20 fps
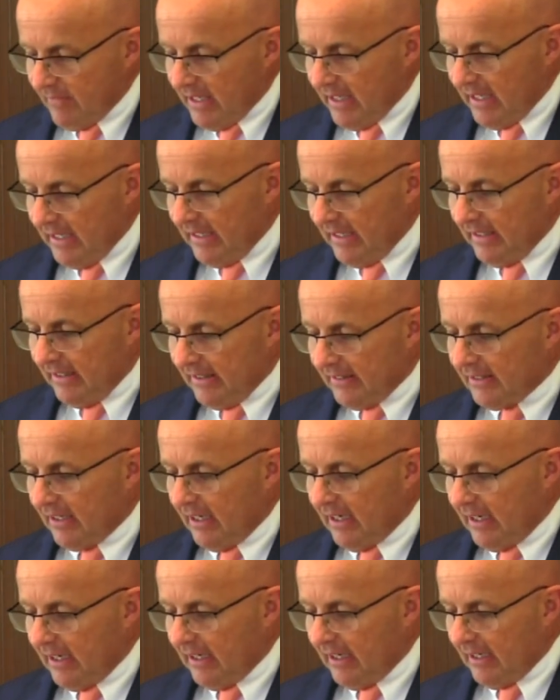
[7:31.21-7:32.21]
He is
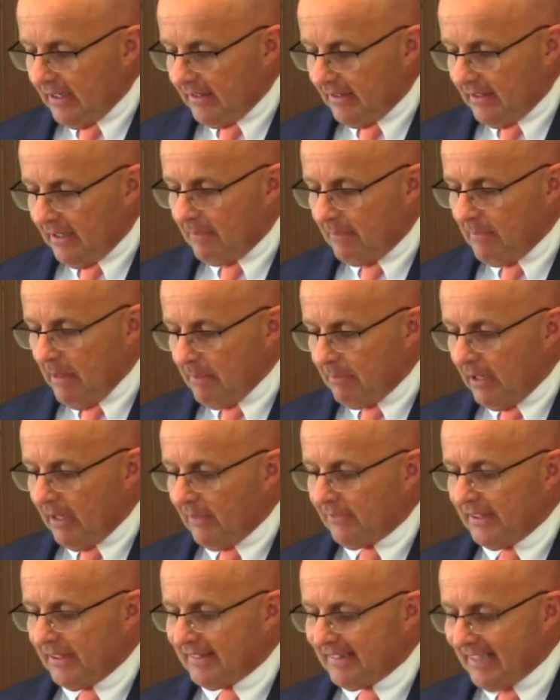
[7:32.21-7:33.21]
a member
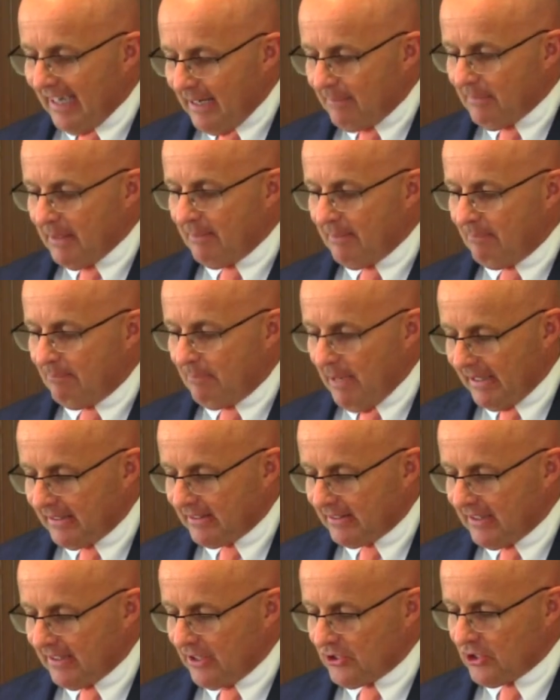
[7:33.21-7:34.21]
of the Diman
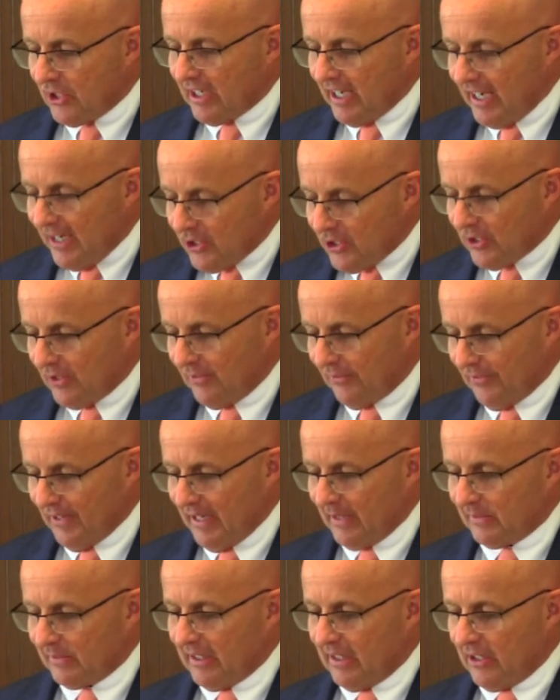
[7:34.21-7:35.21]
Bengal Education
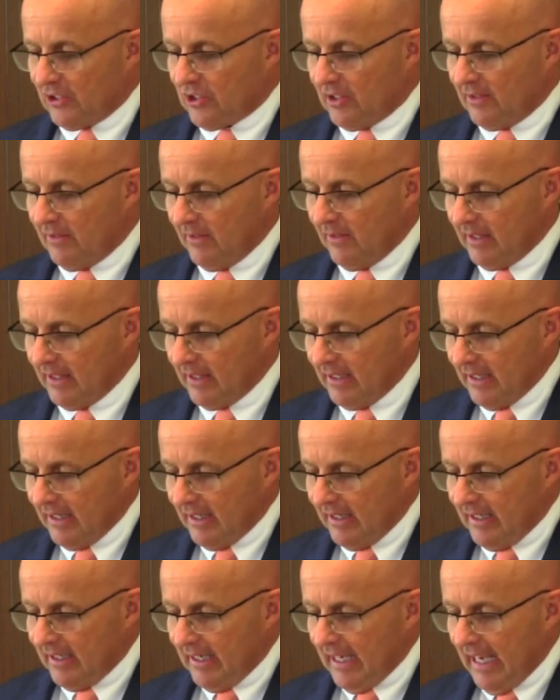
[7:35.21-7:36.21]
Foundation,
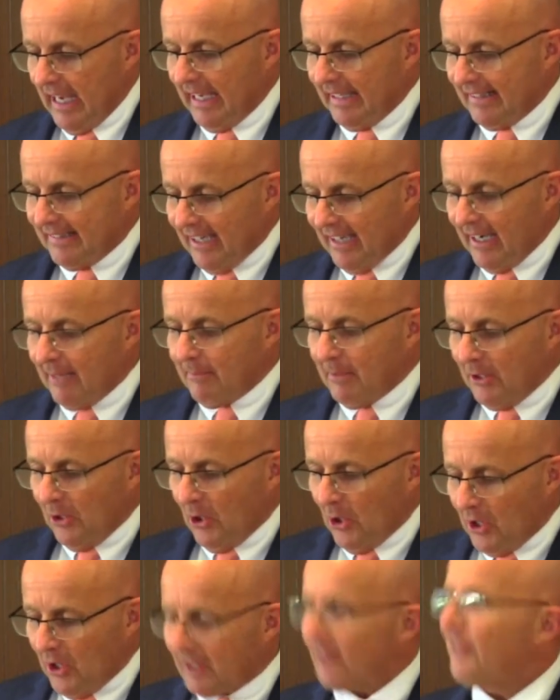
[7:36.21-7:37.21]
a Diman
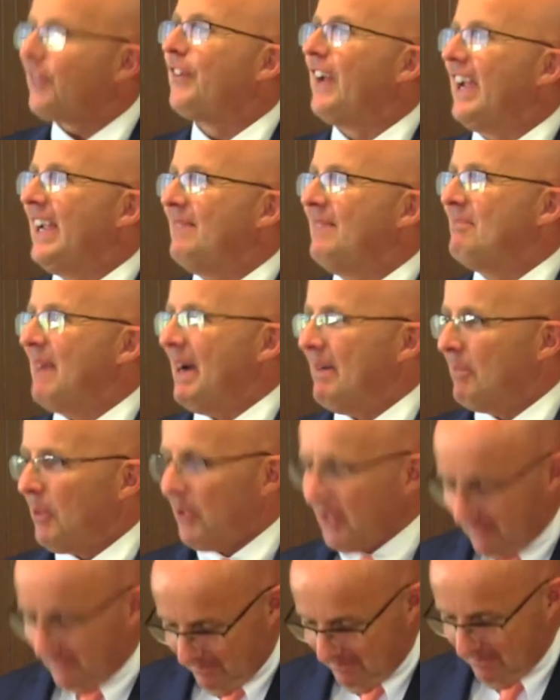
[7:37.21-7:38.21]
Hall of Fame
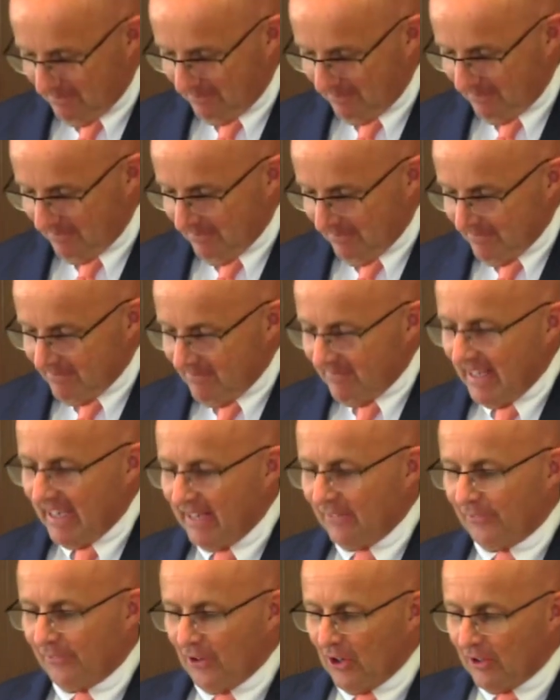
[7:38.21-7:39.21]
member,
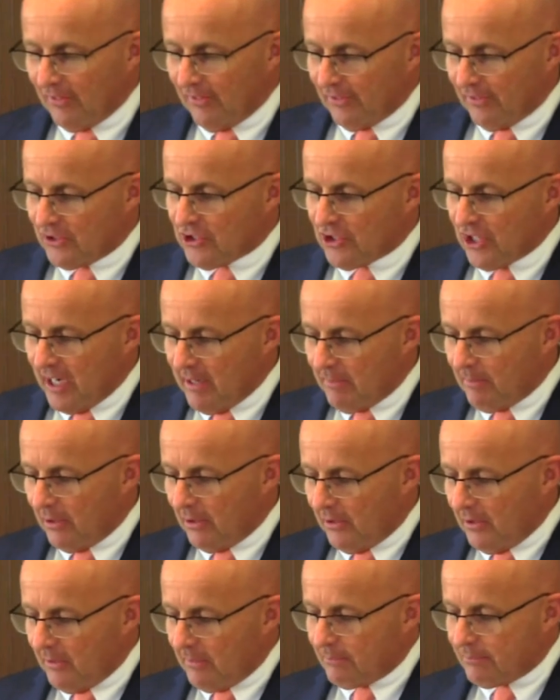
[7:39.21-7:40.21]
a Fall River
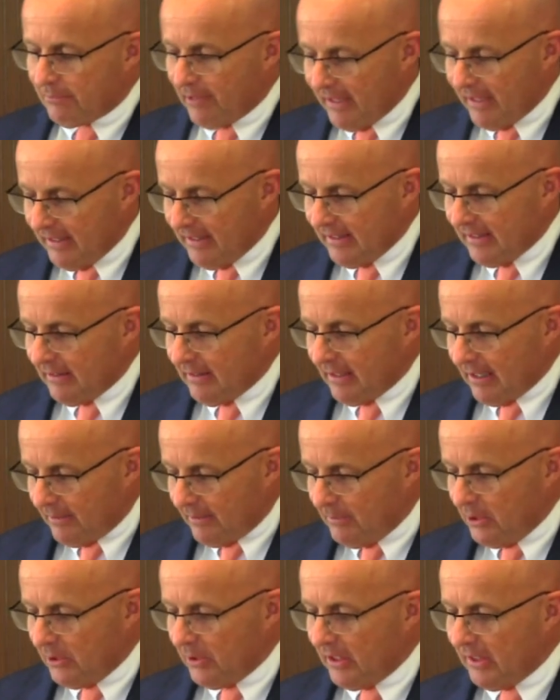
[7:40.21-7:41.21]
Chamber Brayton
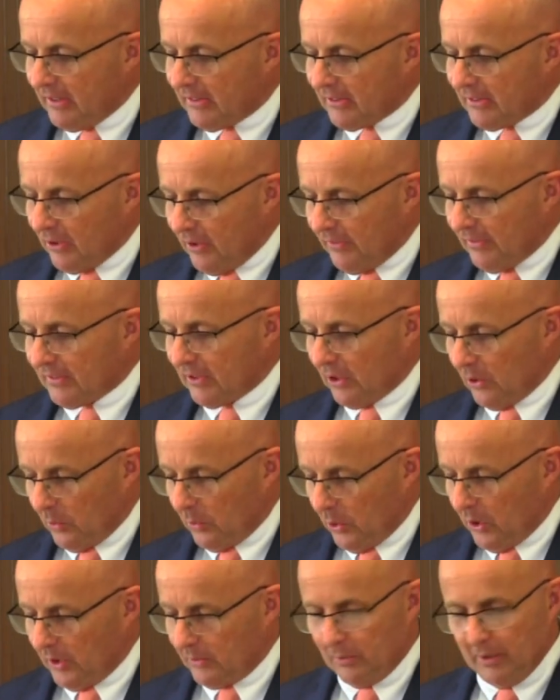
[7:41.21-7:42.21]
Community Service
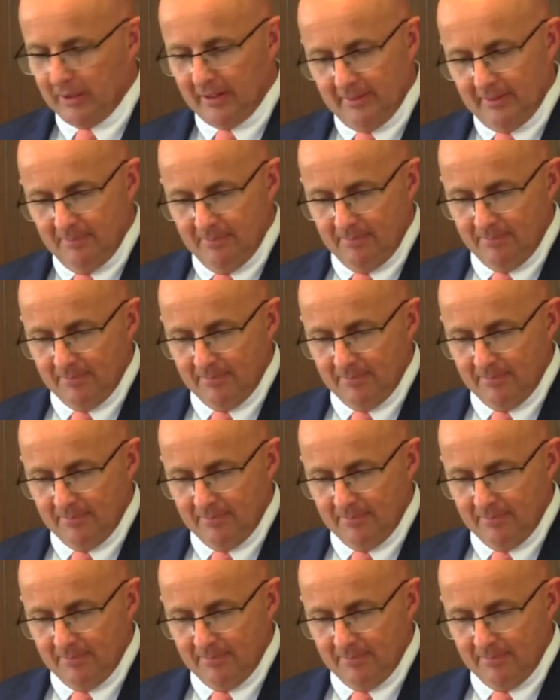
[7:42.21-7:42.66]
Award winner.